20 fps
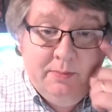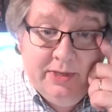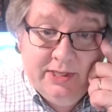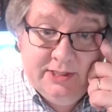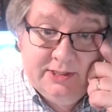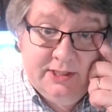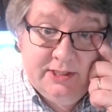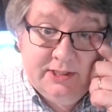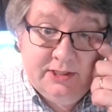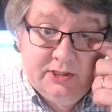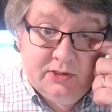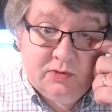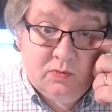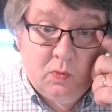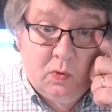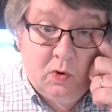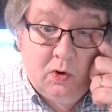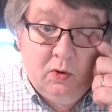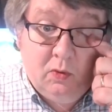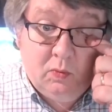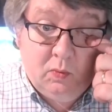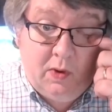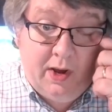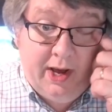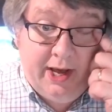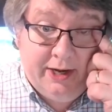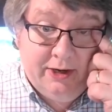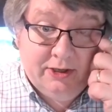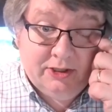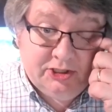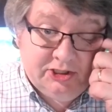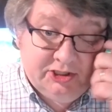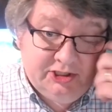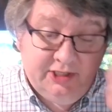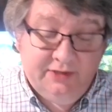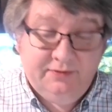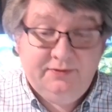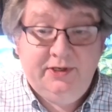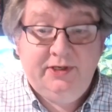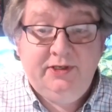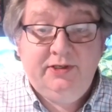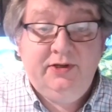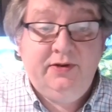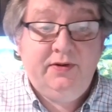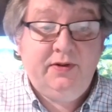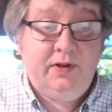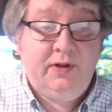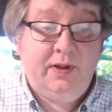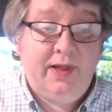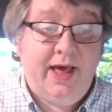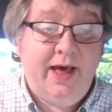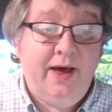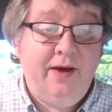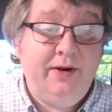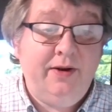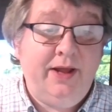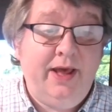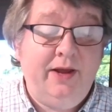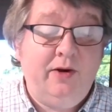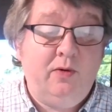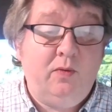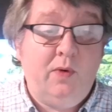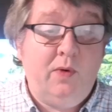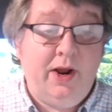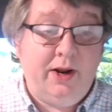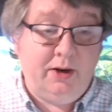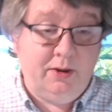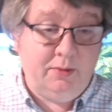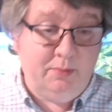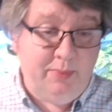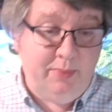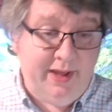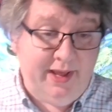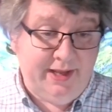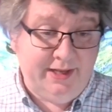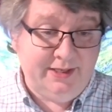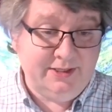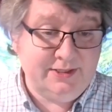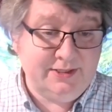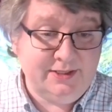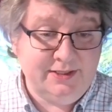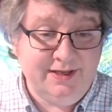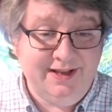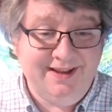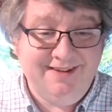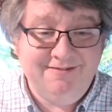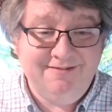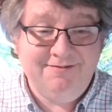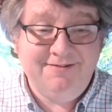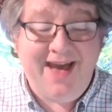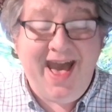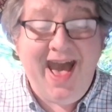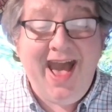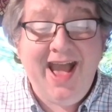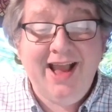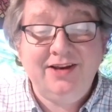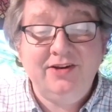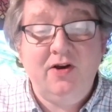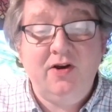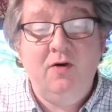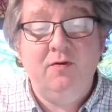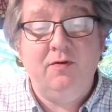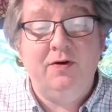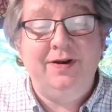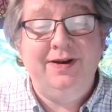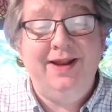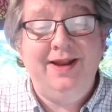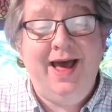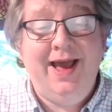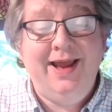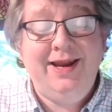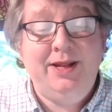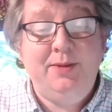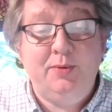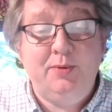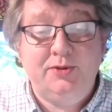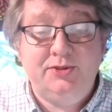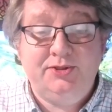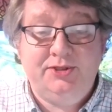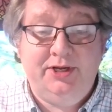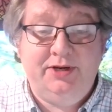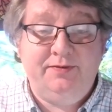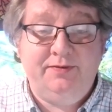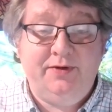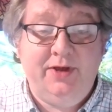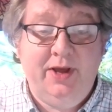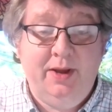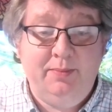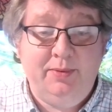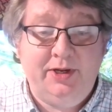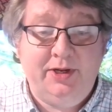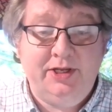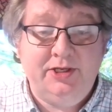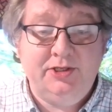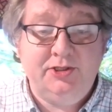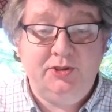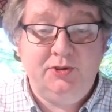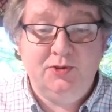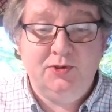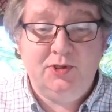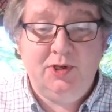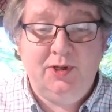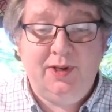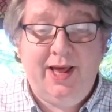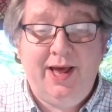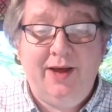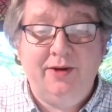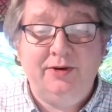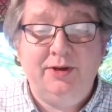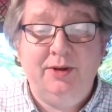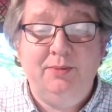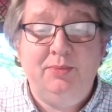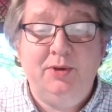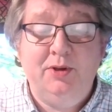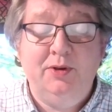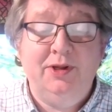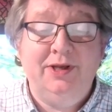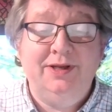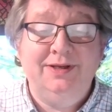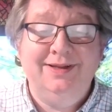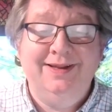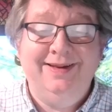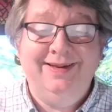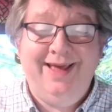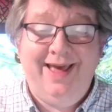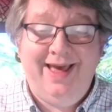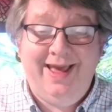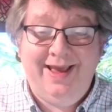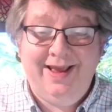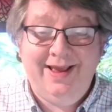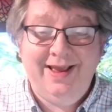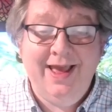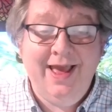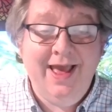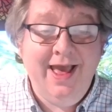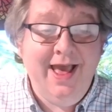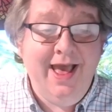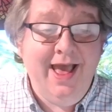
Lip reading: Businesses worldwide are shifting to the cloud at a record pace. In fact, over 90% of companies use cloud computing today.